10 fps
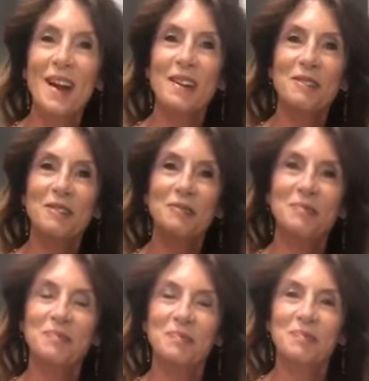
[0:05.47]
live.
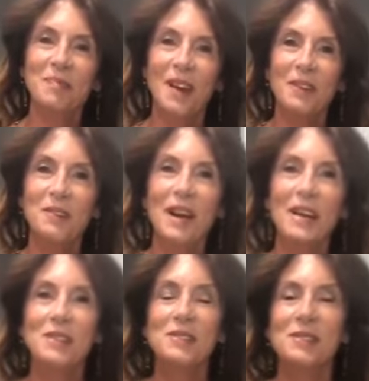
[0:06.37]
Hey you
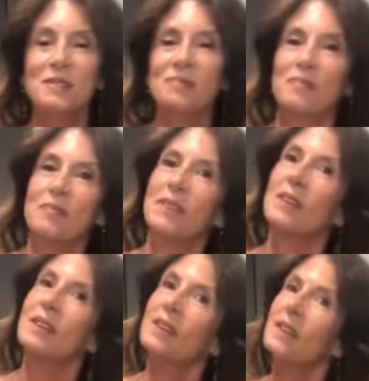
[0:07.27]
guys,
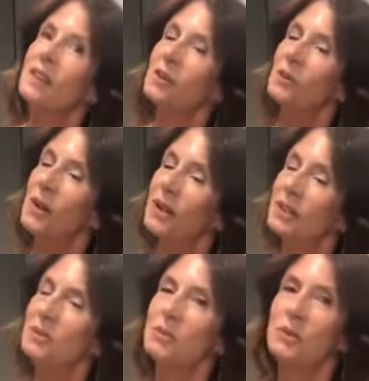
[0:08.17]

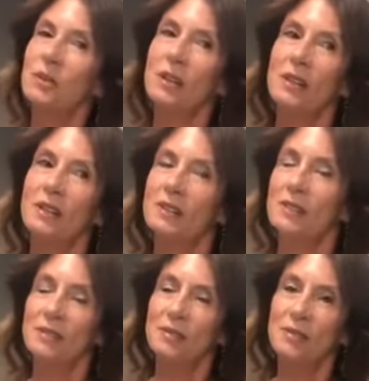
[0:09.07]
welcome to
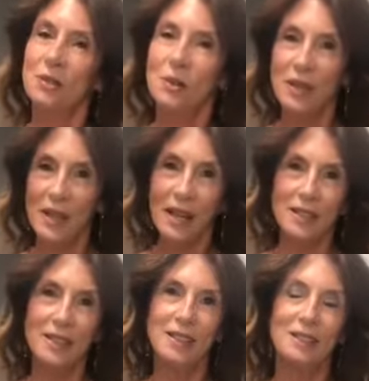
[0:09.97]
our kooky
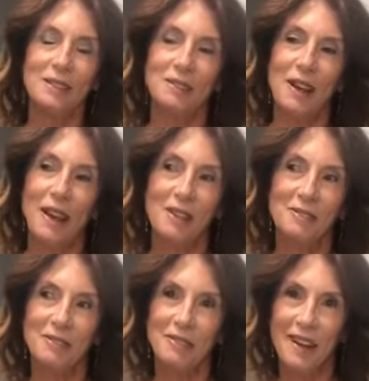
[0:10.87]
idea,
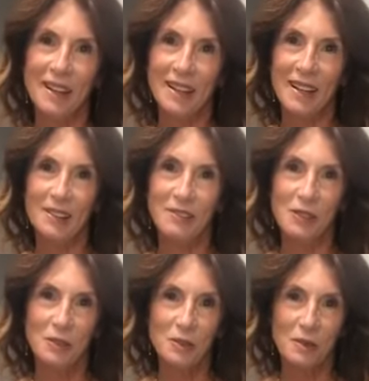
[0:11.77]
right? Friday night
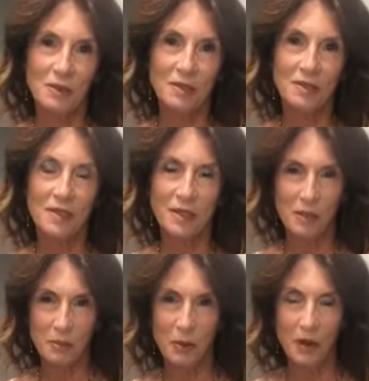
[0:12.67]
virtual
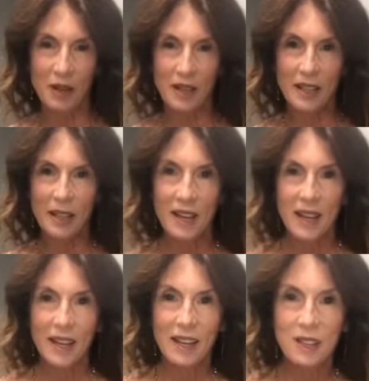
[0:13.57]
dinner party.
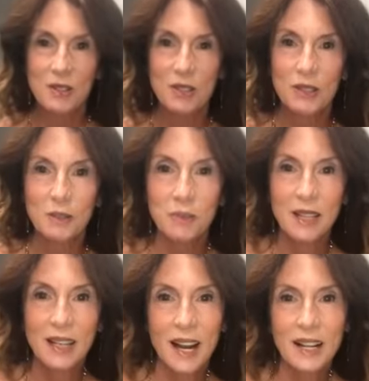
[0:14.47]
It's going to be
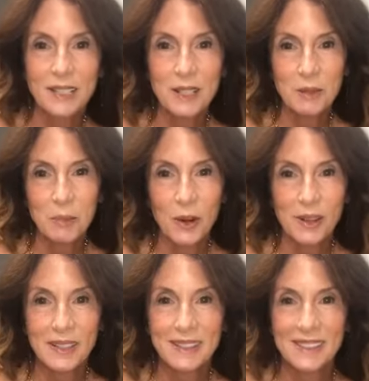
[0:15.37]
a cocktail
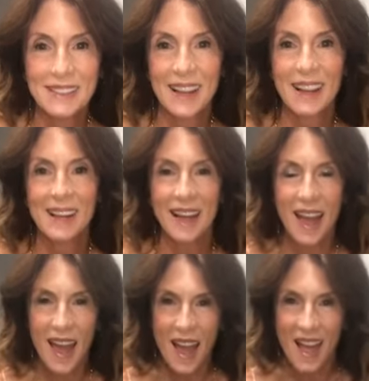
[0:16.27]
party tonight.
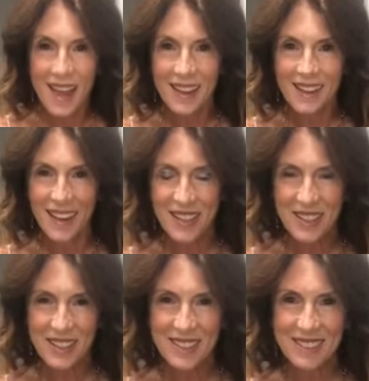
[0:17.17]
Hey
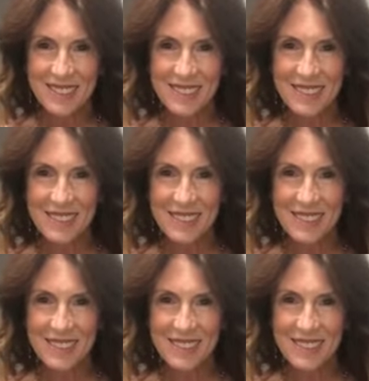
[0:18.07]
Joe,